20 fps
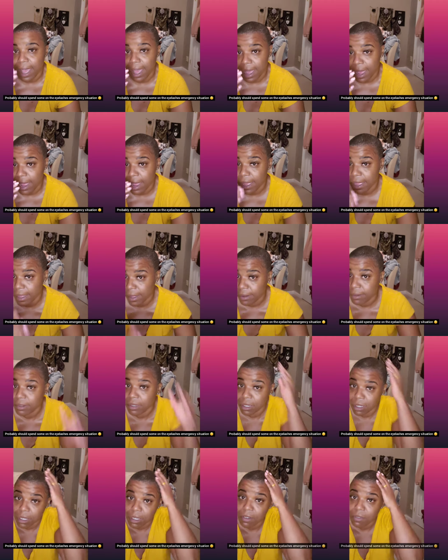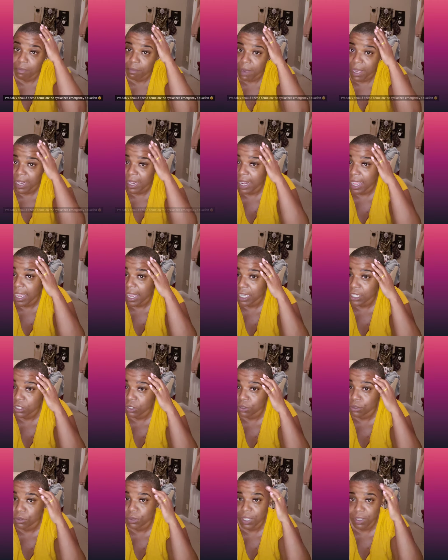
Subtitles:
I love my natural.